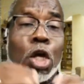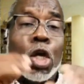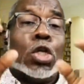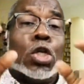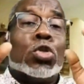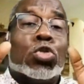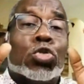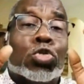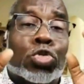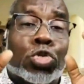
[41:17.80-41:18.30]

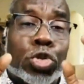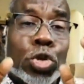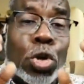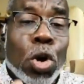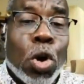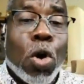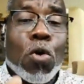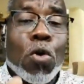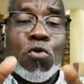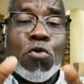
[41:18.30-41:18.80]

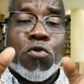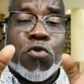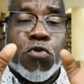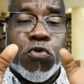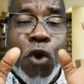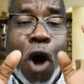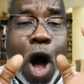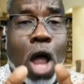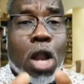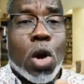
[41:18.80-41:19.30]
True
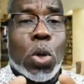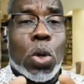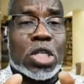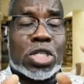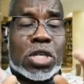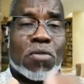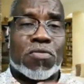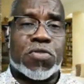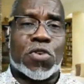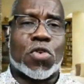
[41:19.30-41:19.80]
followers of
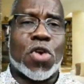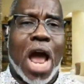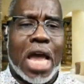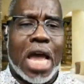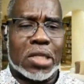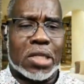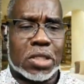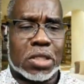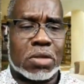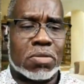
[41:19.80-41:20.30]

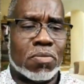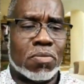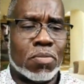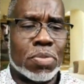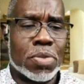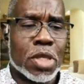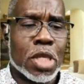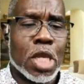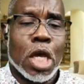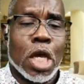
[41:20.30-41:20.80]
Christ,
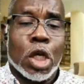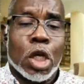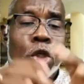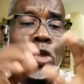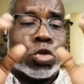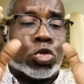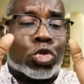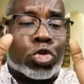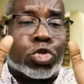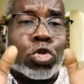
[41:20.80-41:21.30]

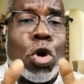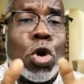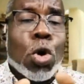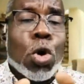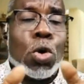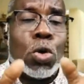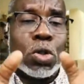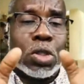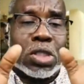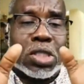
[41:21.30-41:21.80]
true
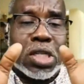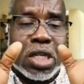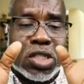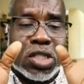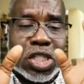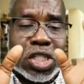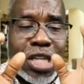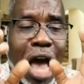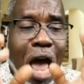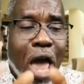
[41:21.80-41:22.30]

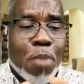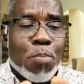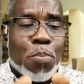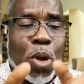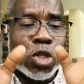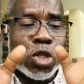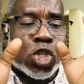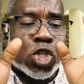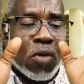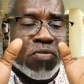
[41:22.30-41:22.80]
disciples
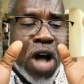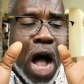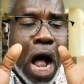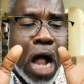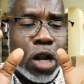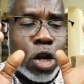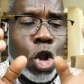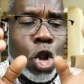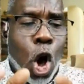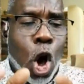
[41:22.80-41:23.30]
of our
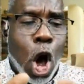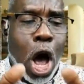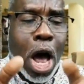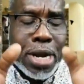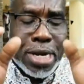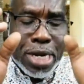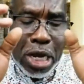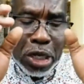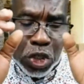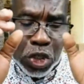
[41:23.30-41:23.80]
Lord
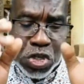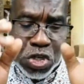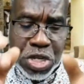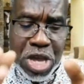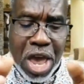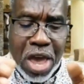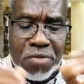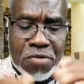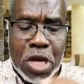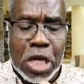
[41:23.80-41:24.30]
and
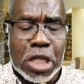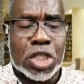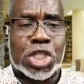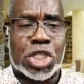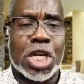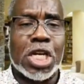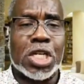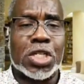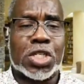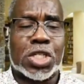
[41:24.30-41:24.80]
Savior
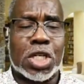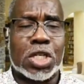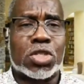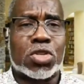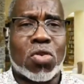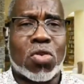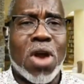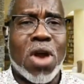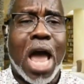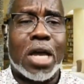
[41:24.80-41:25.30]
Jesus
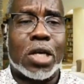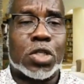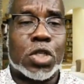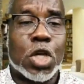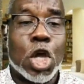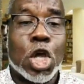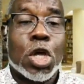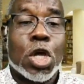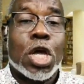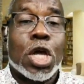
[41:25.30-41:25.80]
Christ,
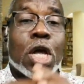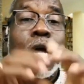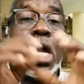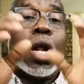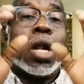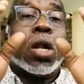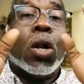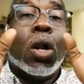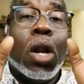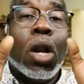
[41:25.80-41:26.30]

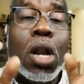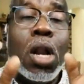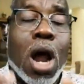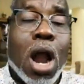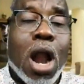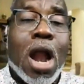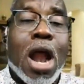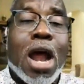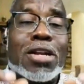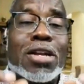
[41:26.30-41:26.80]

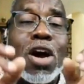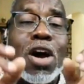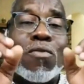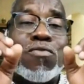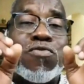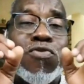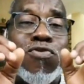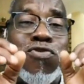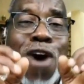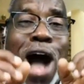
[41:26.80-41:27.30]
learn the
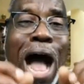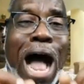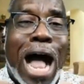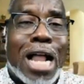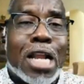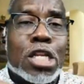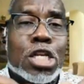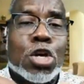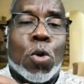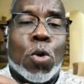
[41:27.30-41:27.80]

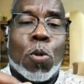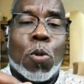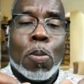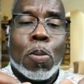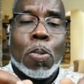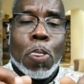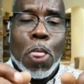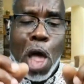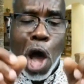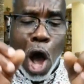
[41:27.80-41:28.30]
value
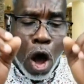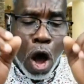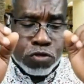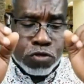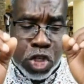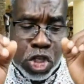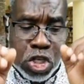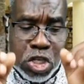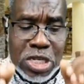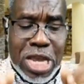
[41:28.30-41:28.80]
of
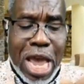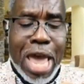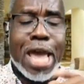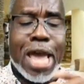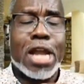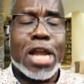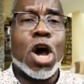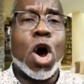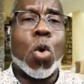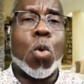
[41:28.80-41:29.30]
staying
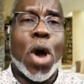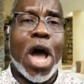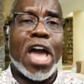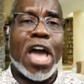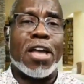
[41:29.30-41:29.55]
away